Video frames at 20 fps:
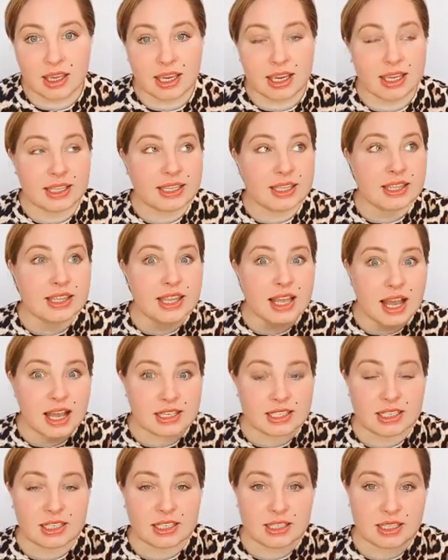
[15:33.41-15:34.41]
it
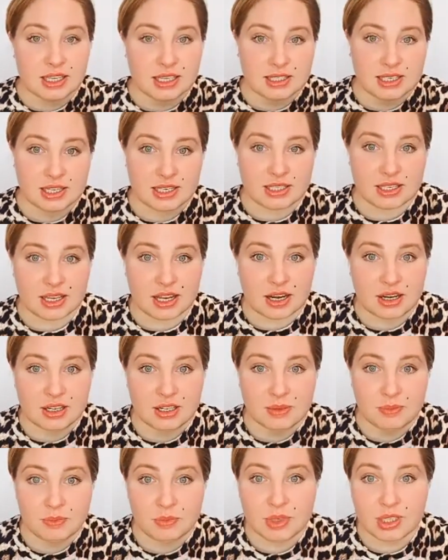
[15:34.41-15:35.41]
doesn't
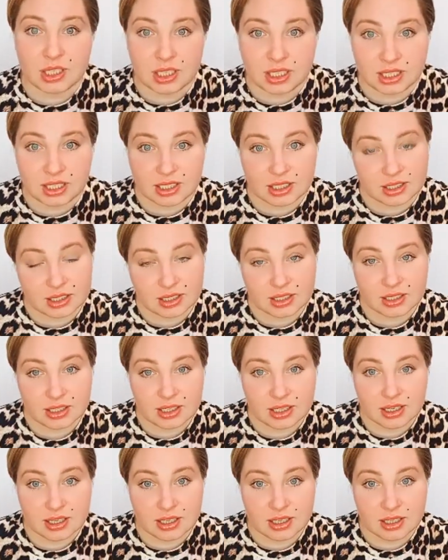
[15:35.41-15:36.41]
necessarily mean
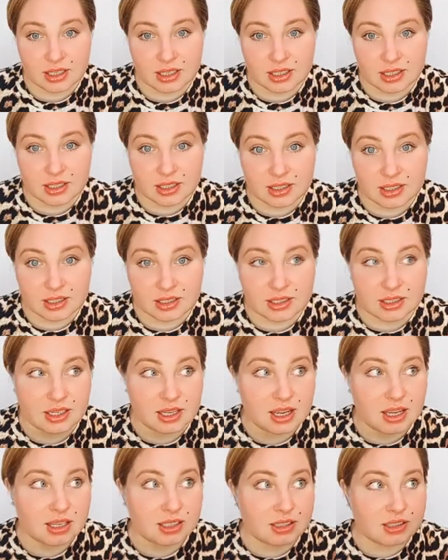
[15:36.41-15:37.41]

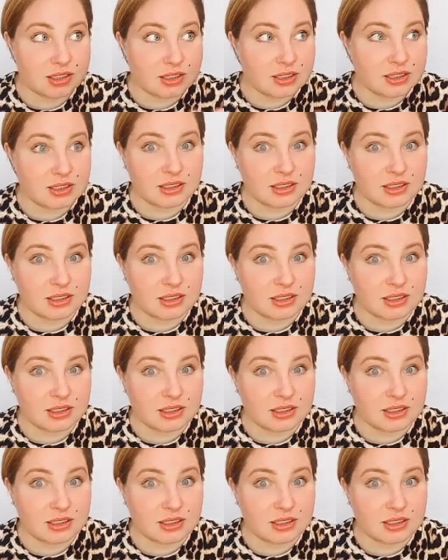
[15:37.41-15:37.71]
that,